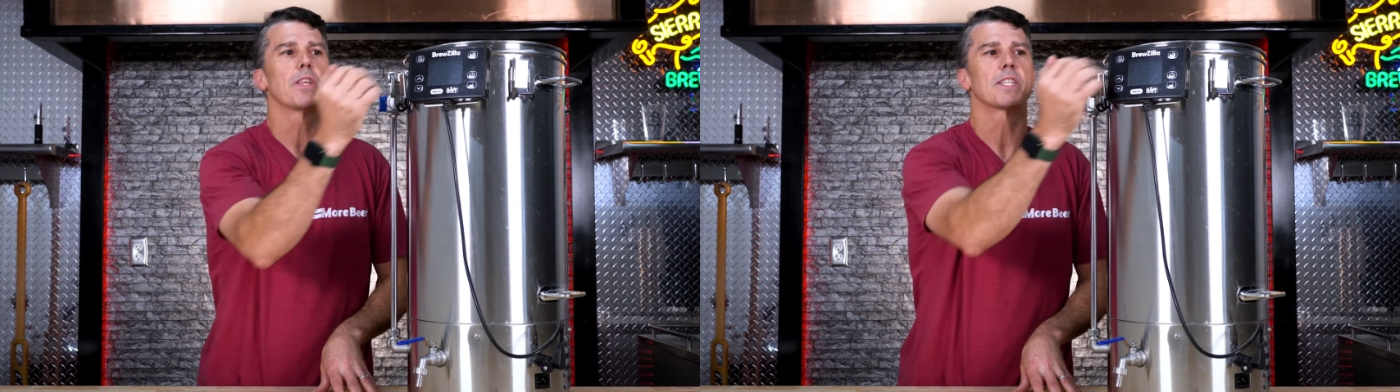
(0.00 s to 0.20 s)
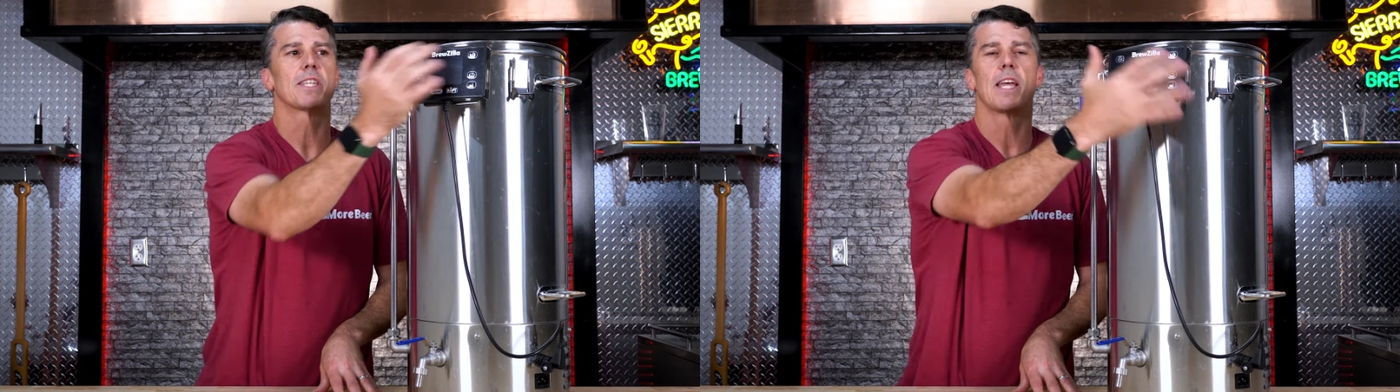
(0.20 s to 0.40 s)

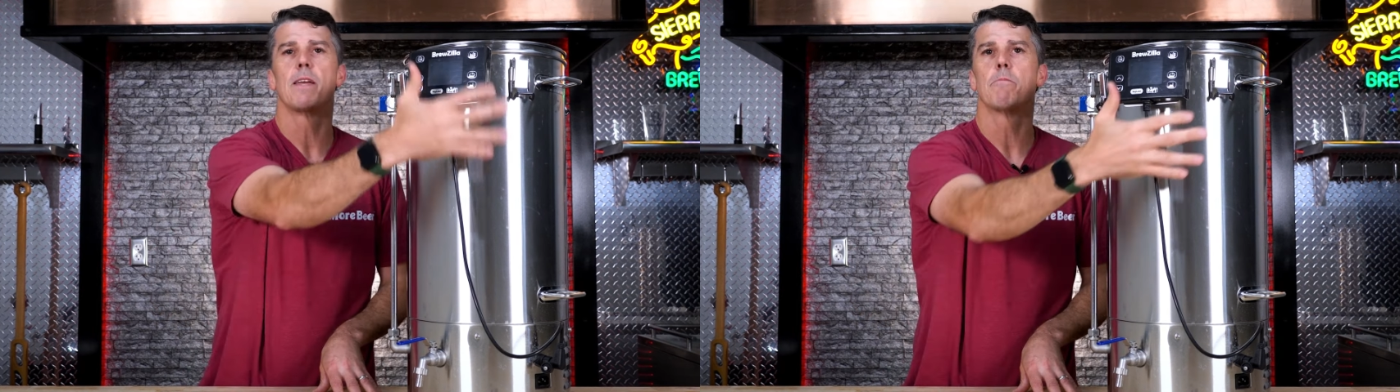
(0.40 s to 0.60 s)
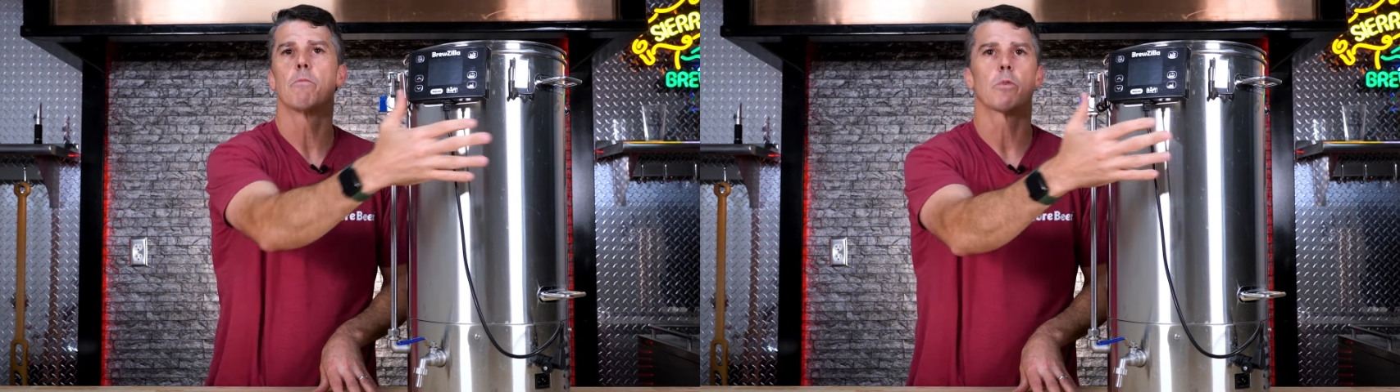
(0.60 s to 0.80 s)
the
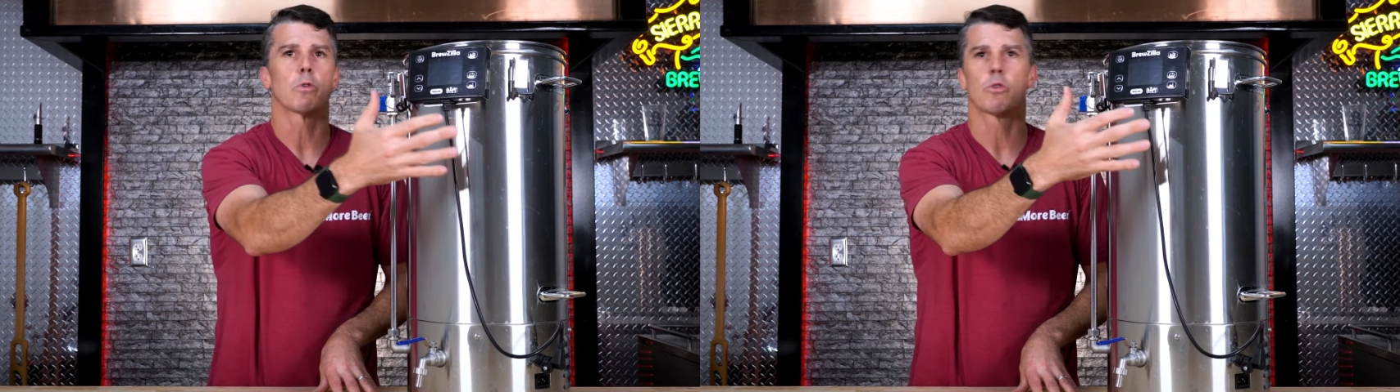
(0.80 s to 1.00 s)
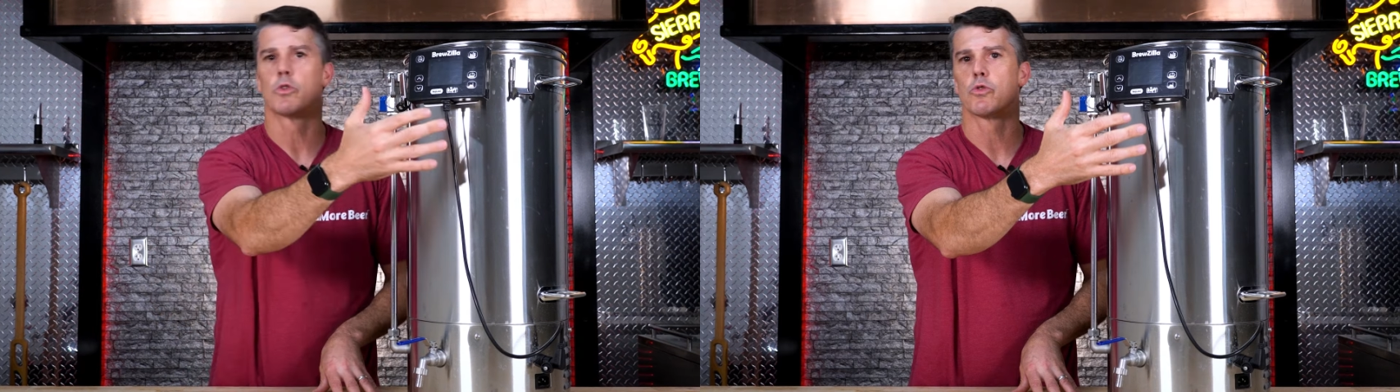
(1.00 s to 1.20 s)
same
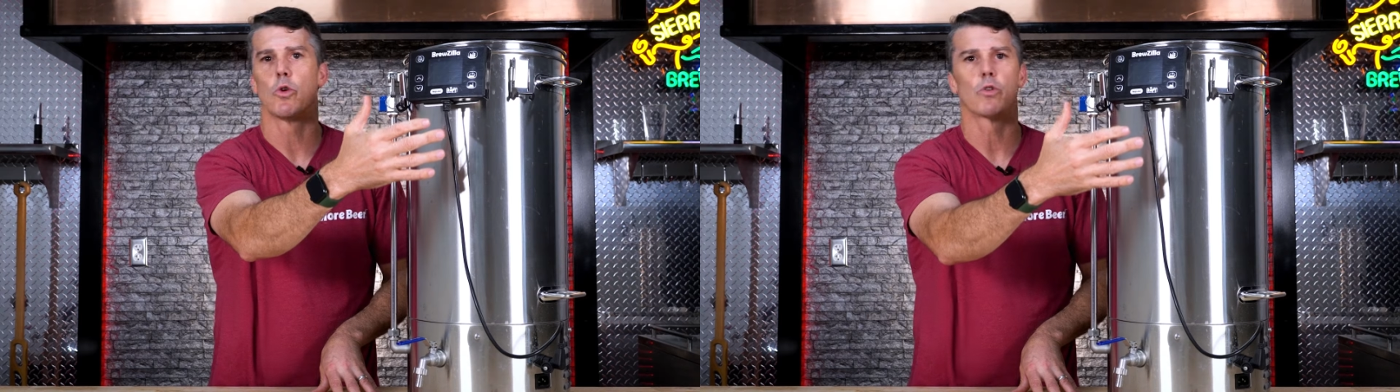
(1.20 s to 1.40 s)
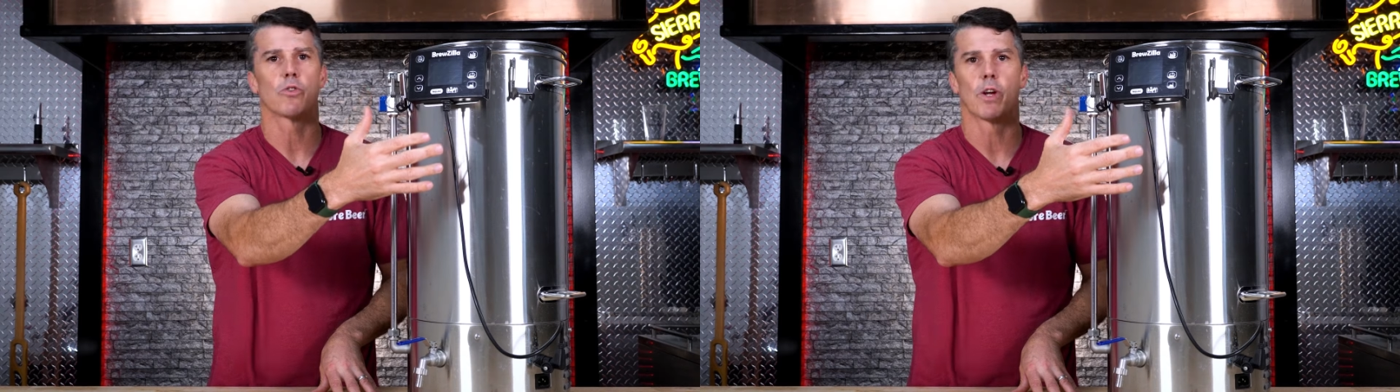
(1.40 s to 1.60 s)

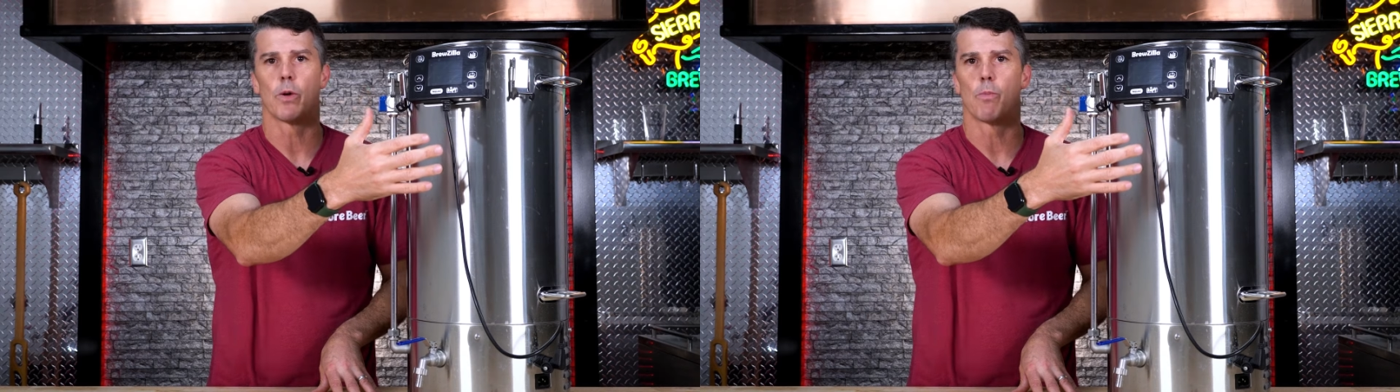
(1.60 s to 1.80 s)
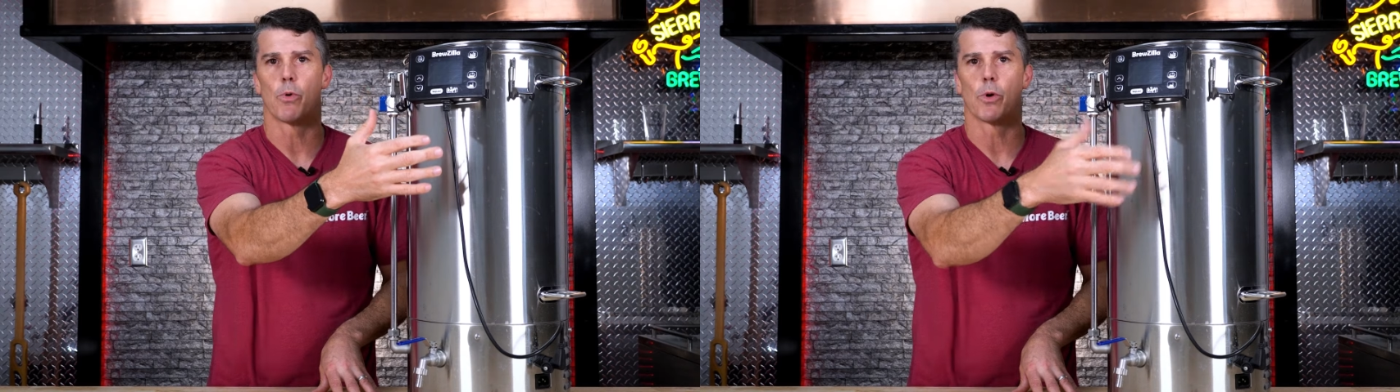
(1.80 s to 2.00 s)
controls right
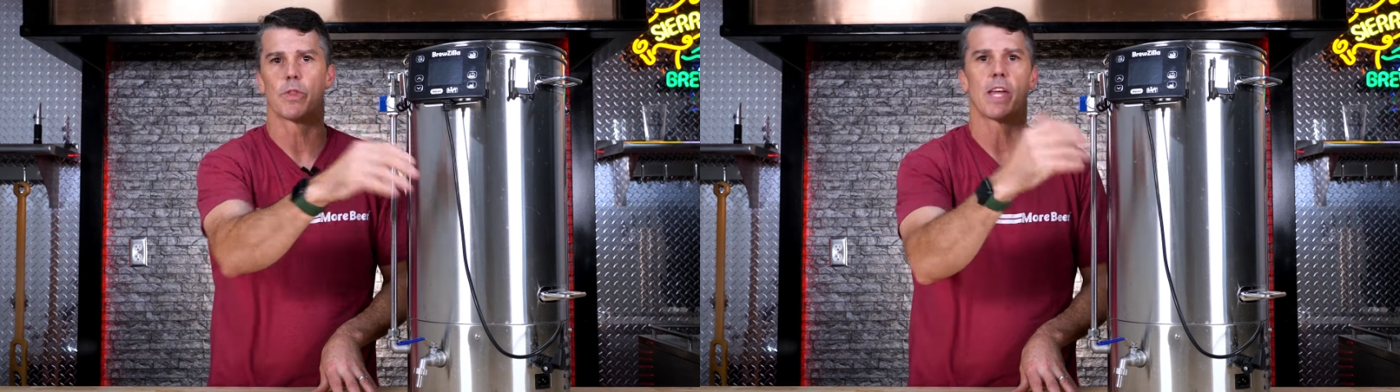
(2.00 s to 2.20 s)
on board